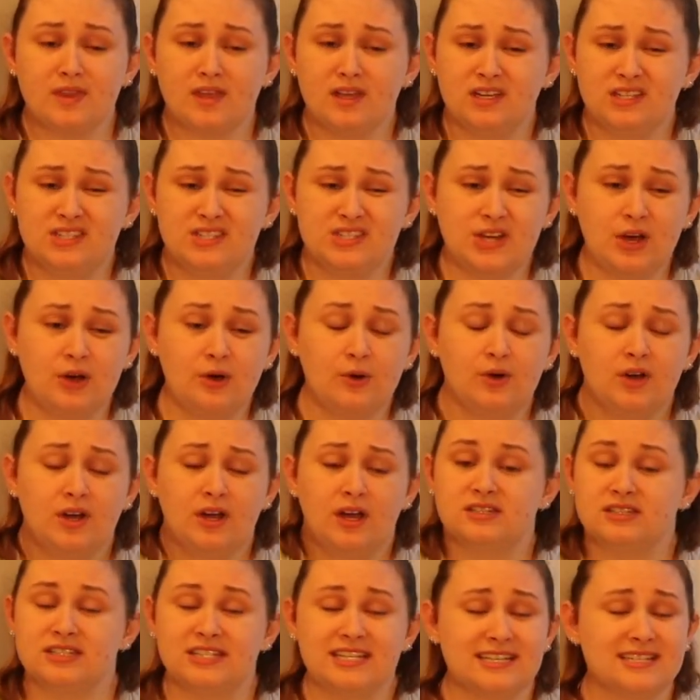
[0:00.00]
So
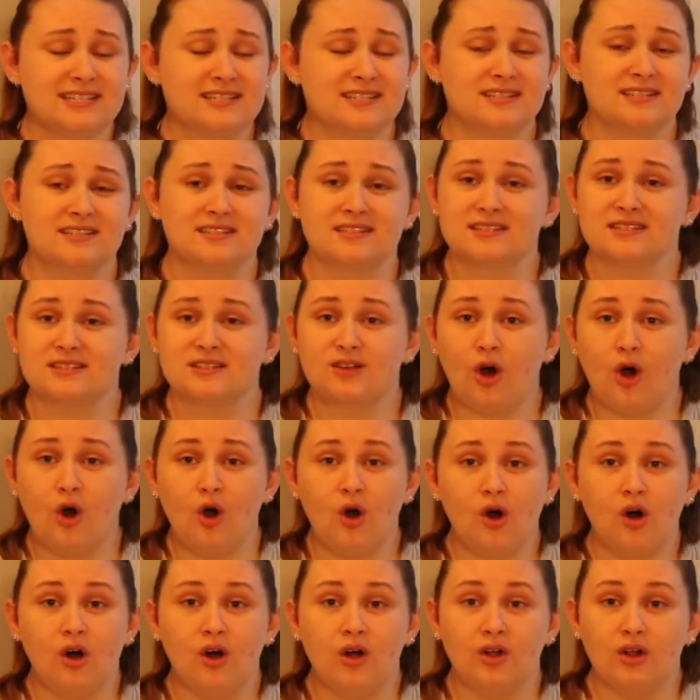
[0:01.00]
this
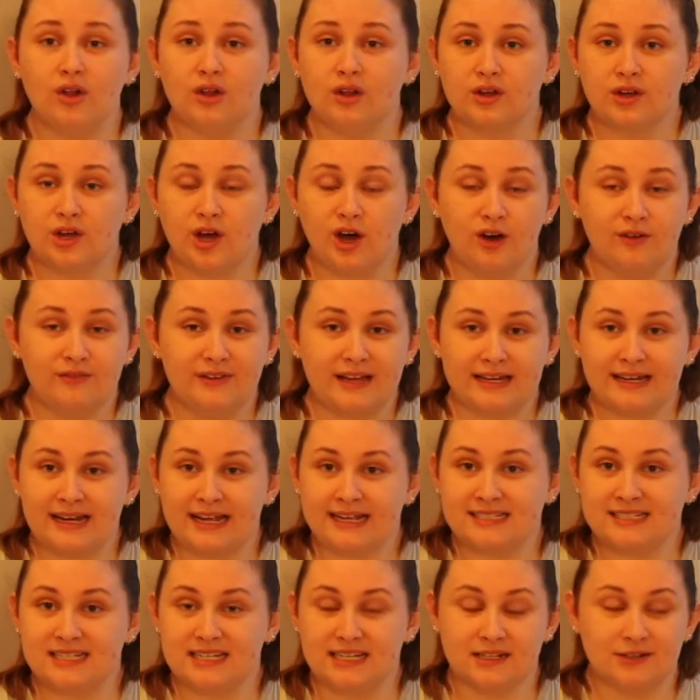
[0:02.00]
whole
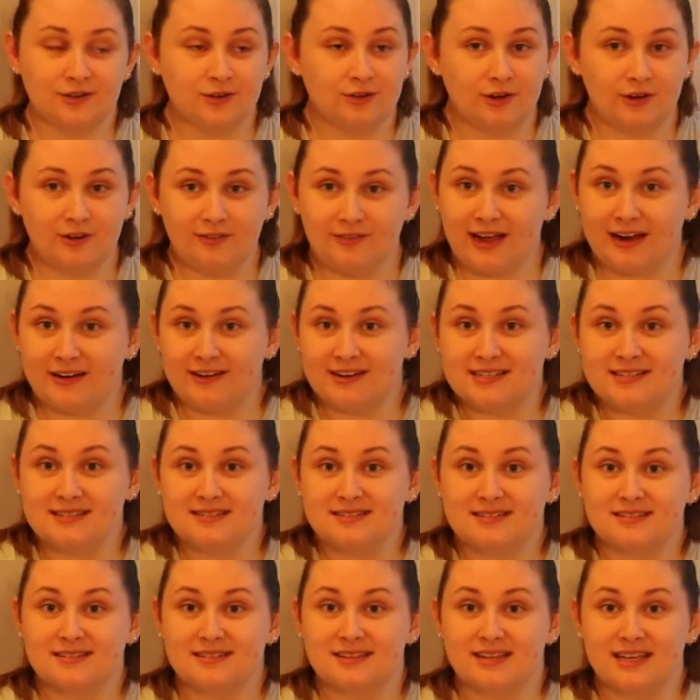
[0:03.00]
COVID-19
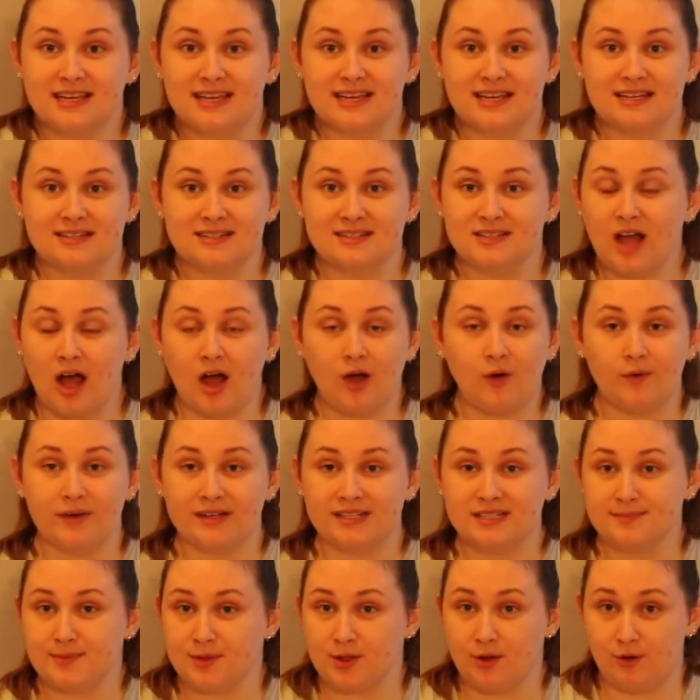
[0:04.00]
coronavirus is not going
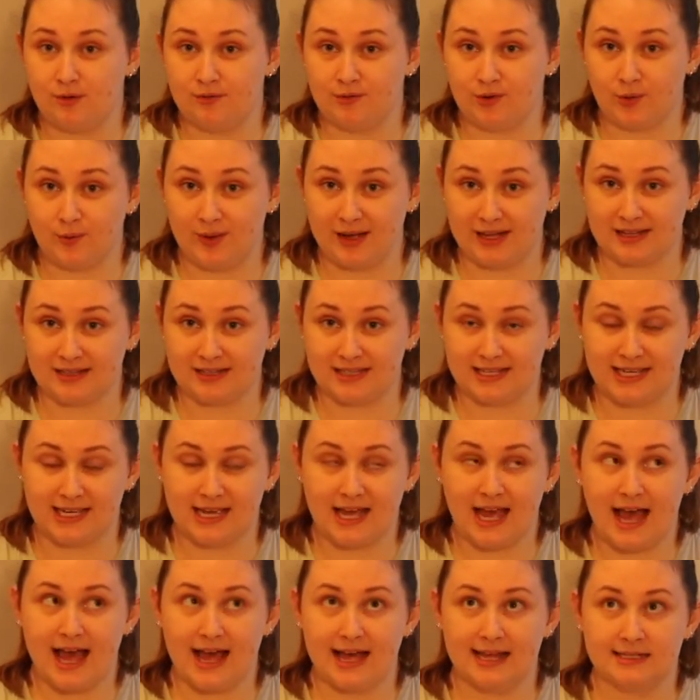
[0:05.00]
to blow over
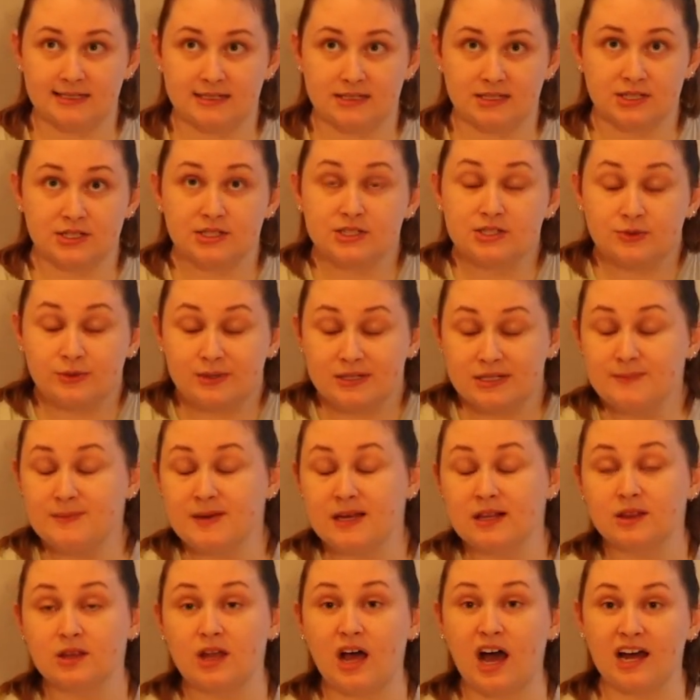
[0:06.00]
quickly, and there's going to be
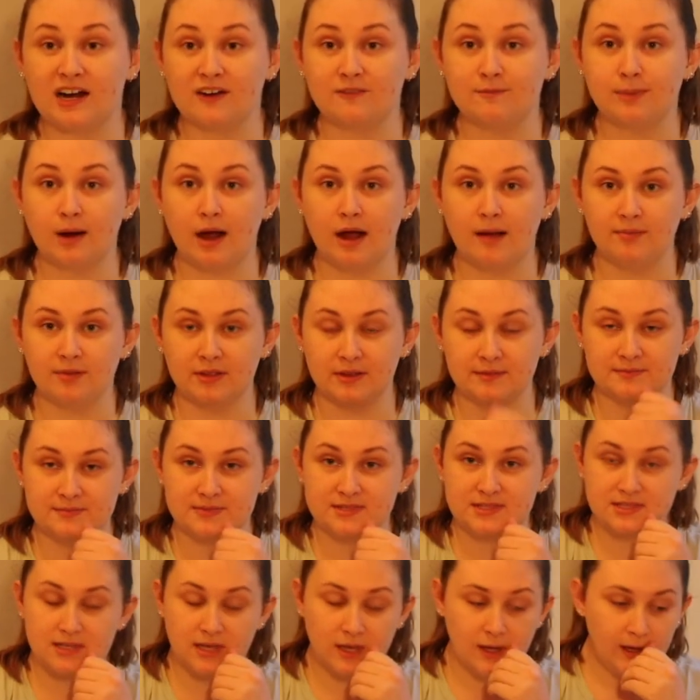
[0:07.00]
a lot of
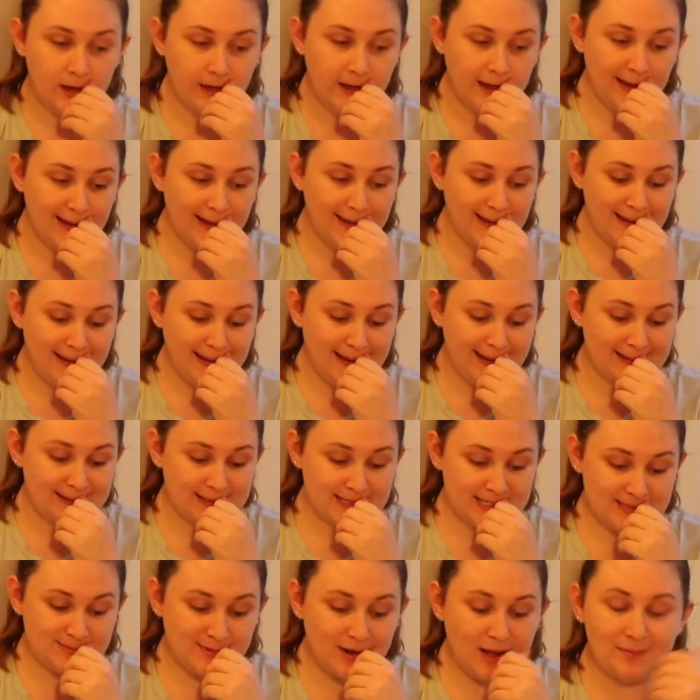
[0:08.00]
problems, and
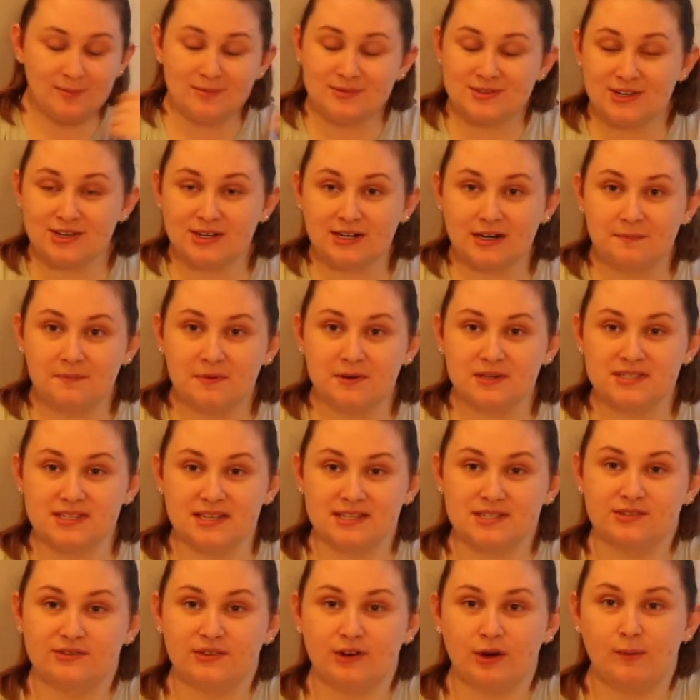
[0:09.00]
these problems are going to
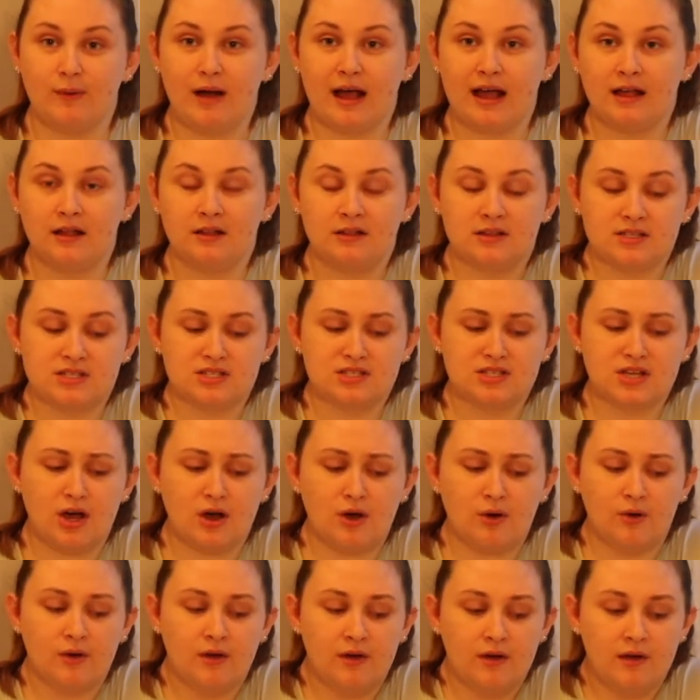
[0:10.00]
persist for a while.
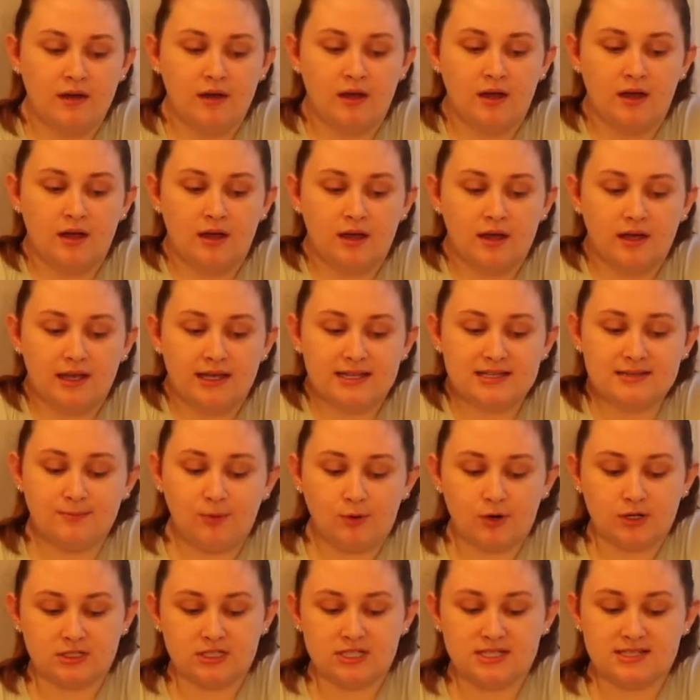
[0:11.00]
So it's
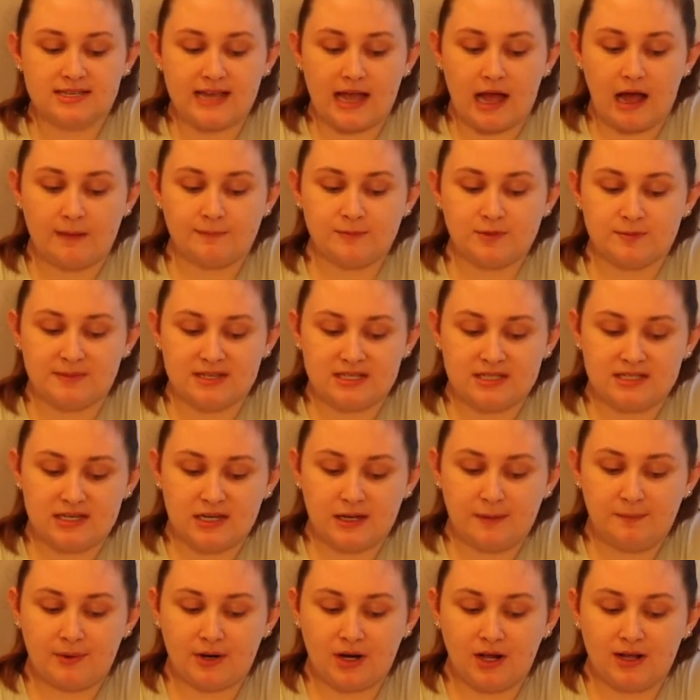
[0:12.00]
important to stay
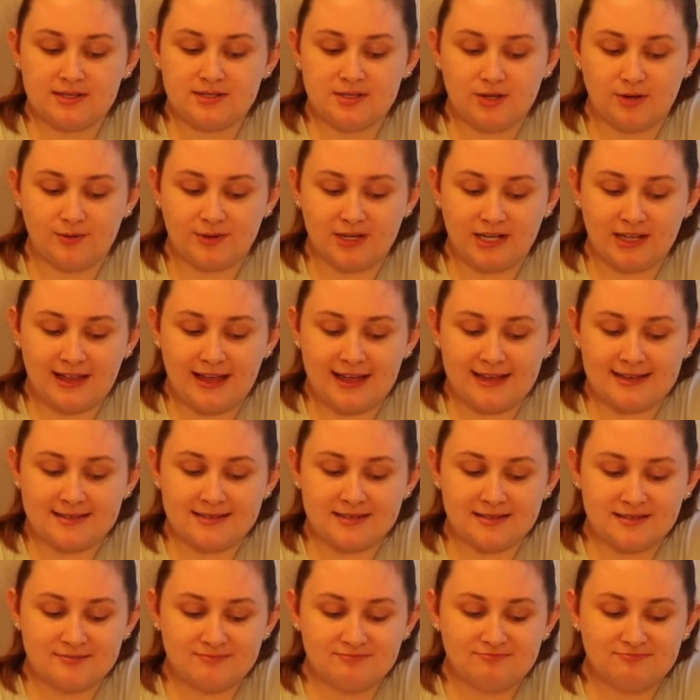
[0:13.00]
optimistic, but also realize